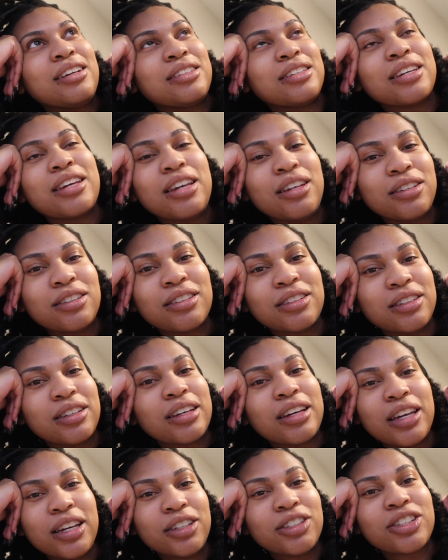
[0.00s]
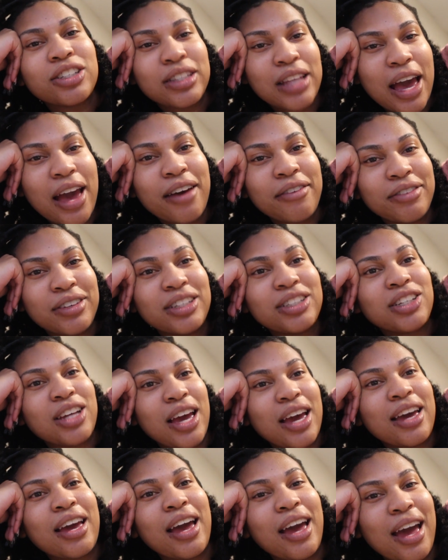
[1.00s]
Takeisha, Lakeisha Savage,
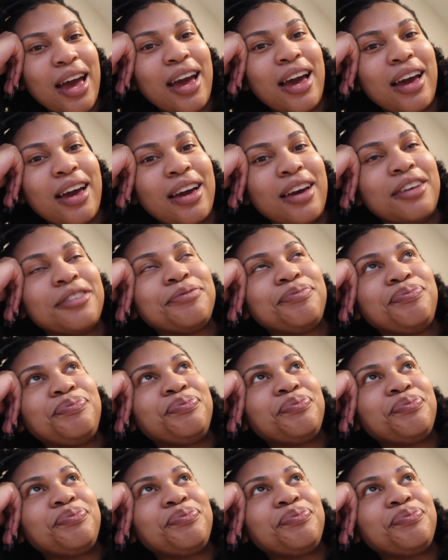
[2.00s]
aka